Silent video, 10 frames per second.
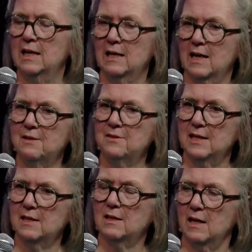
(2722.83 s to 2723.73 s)
And I
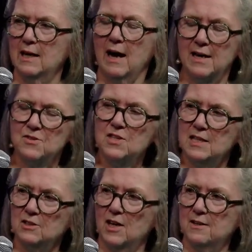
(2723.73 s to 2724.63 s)
think I
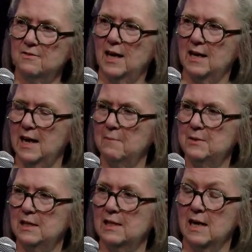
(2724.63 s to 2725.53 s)
see a lot of that happening,